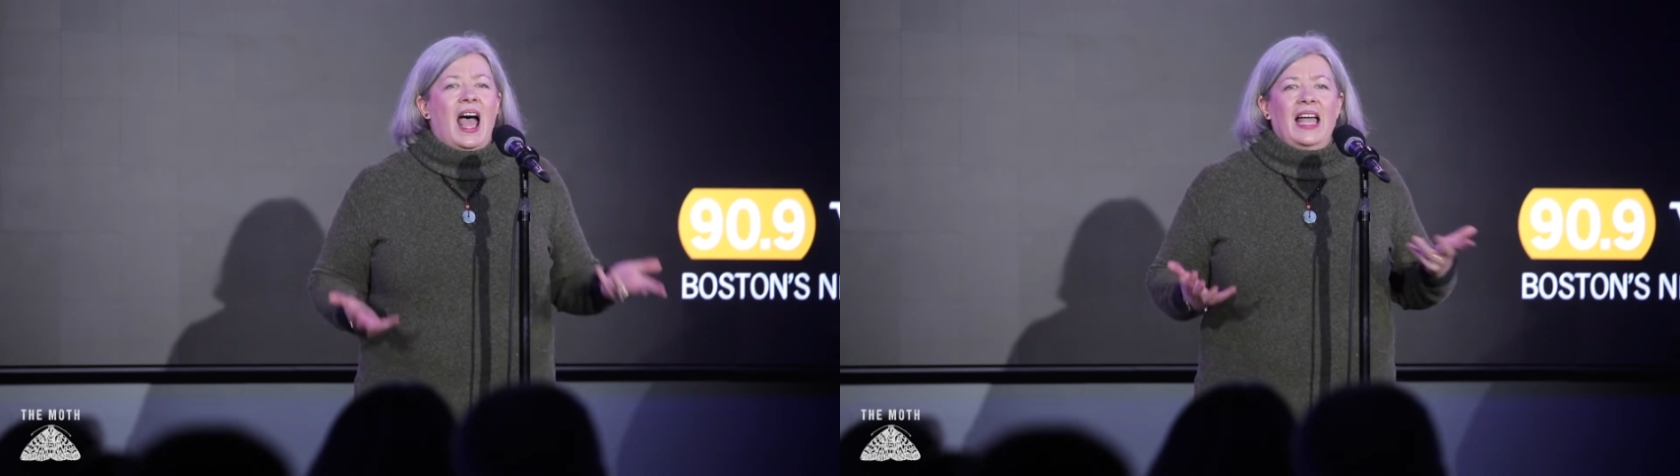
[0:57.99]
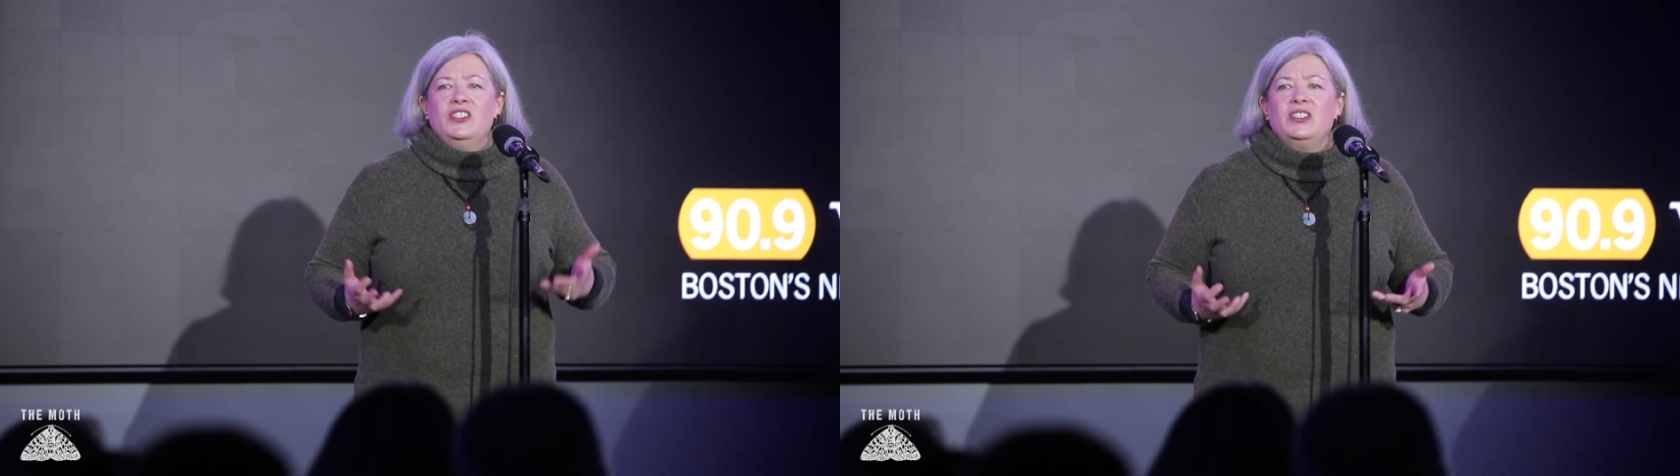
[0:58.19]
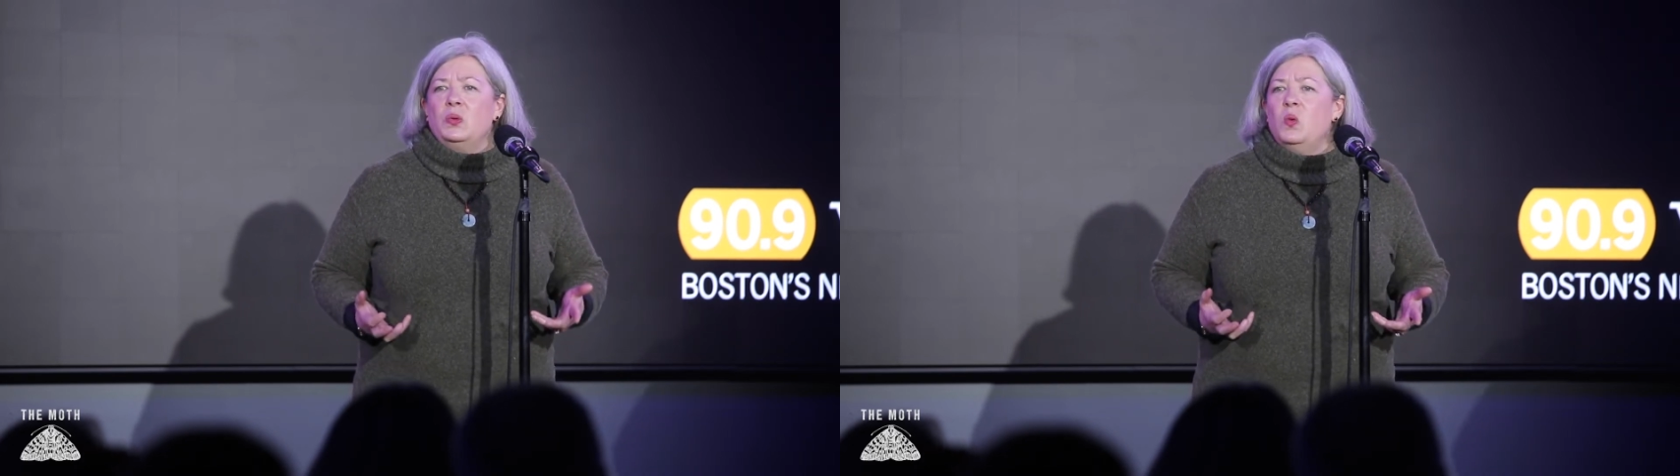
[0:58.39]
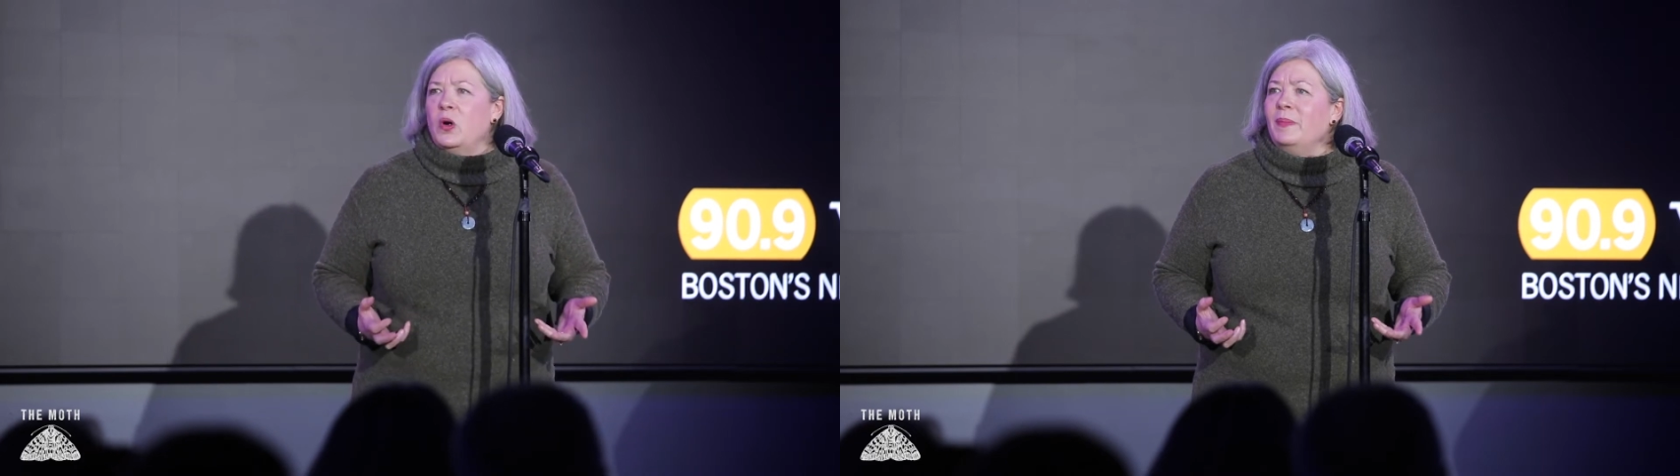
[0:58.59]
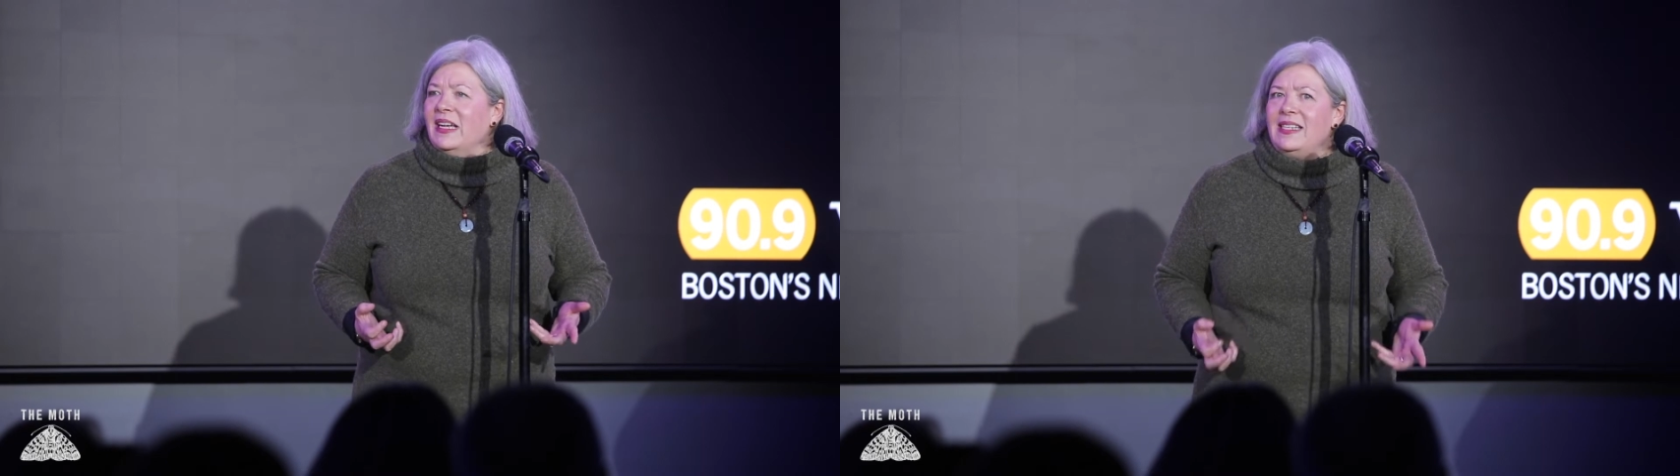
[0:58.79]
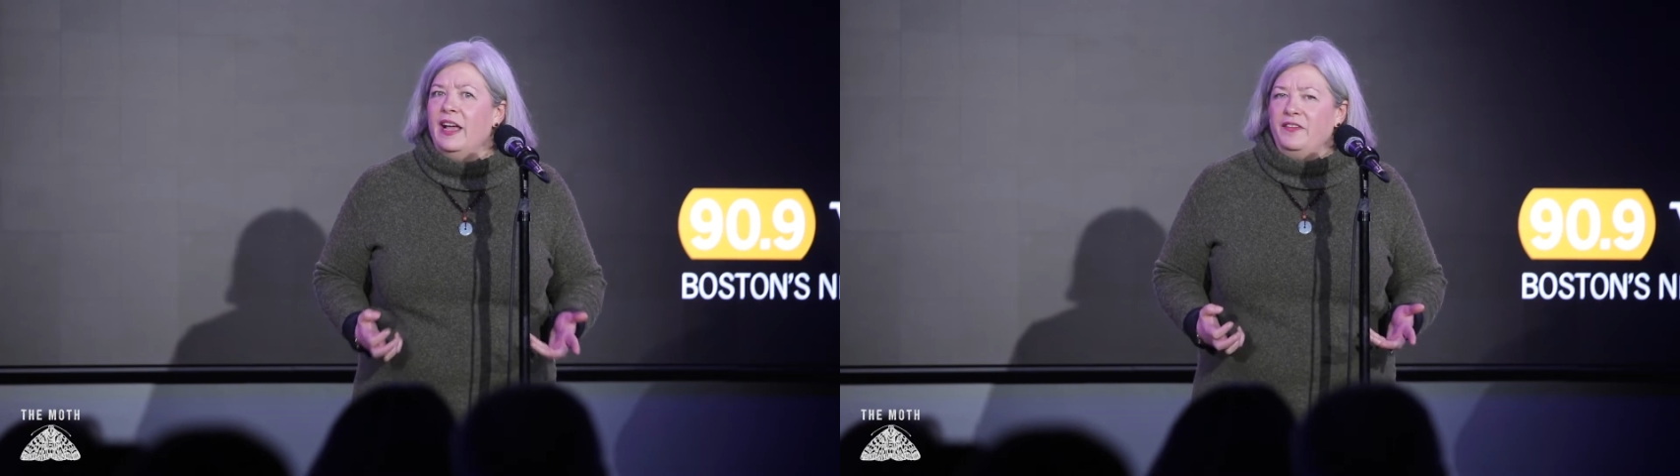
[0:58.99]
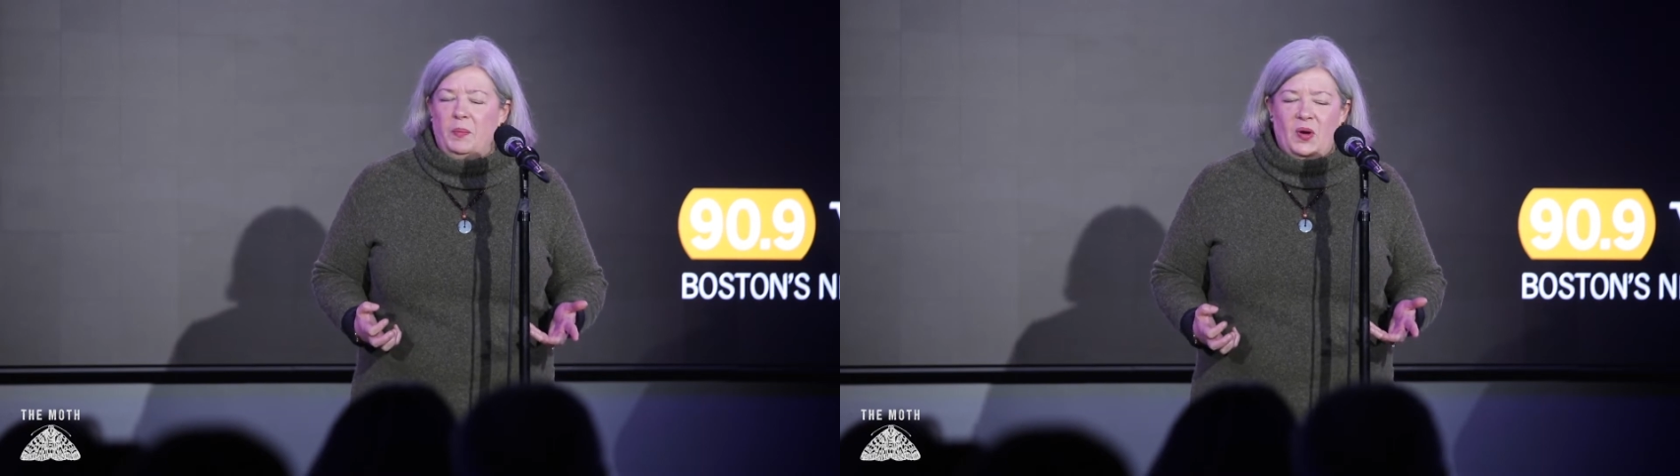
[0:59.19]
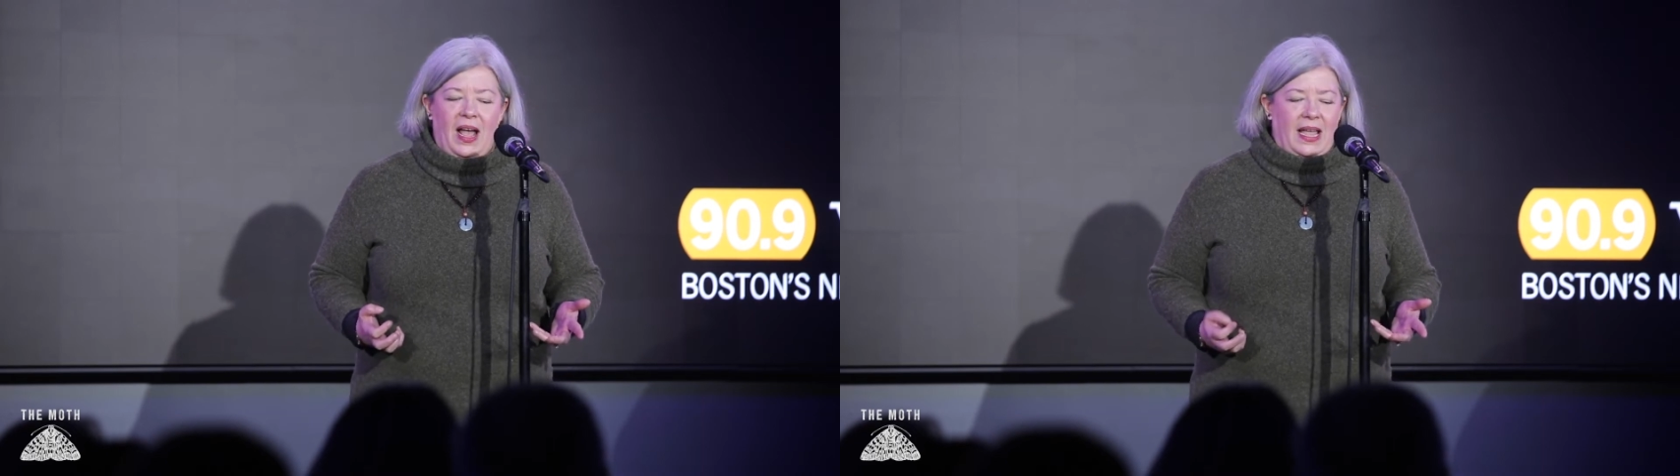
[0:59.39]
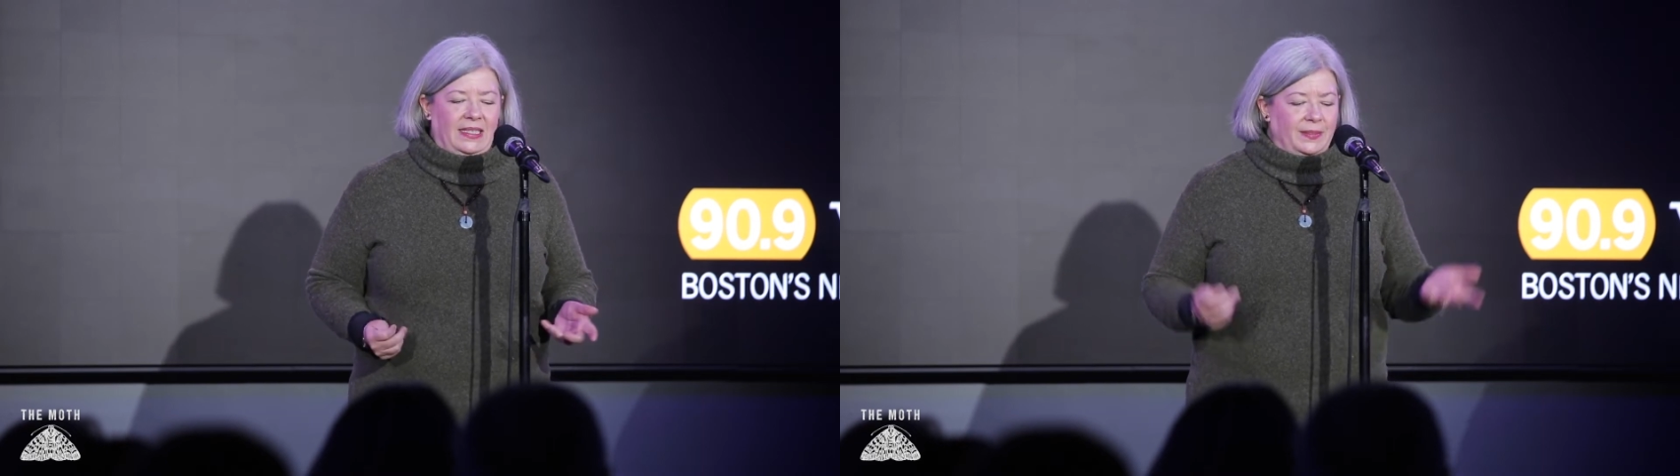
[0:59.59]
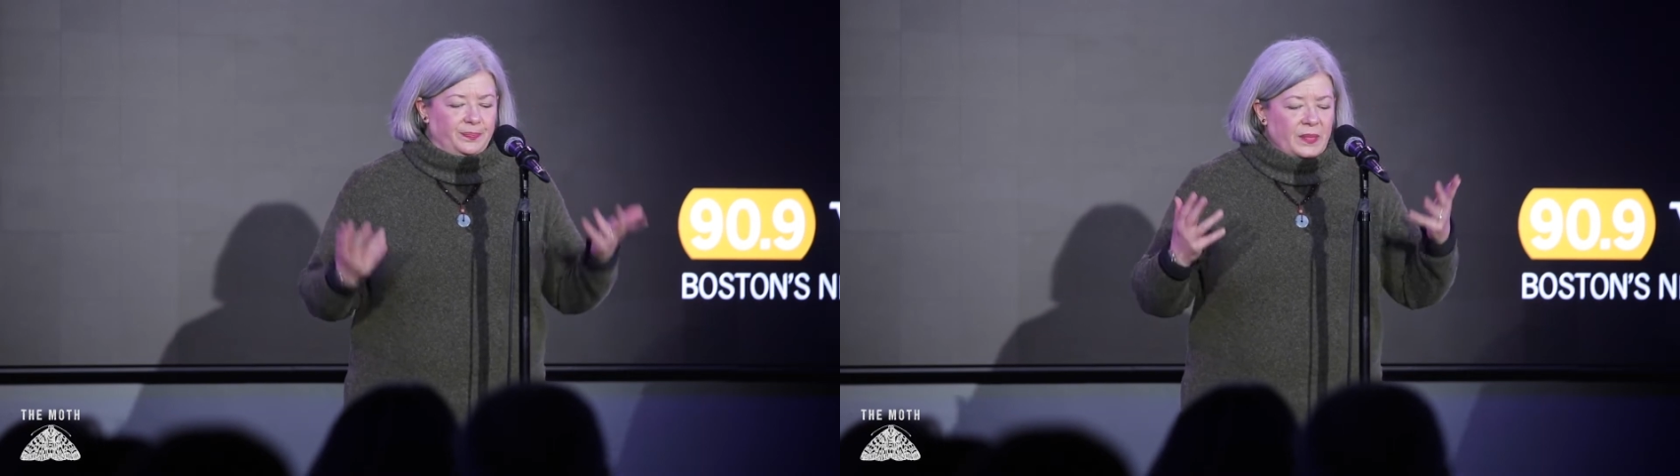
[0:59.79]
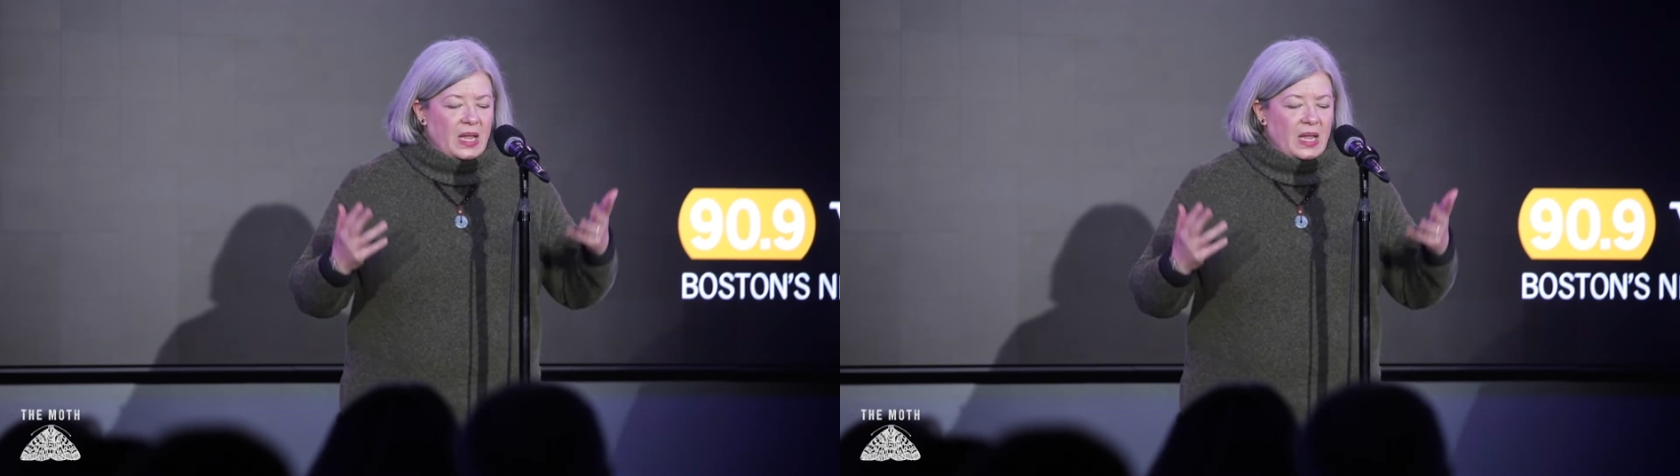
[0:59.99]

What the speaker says: I just award myself a prize.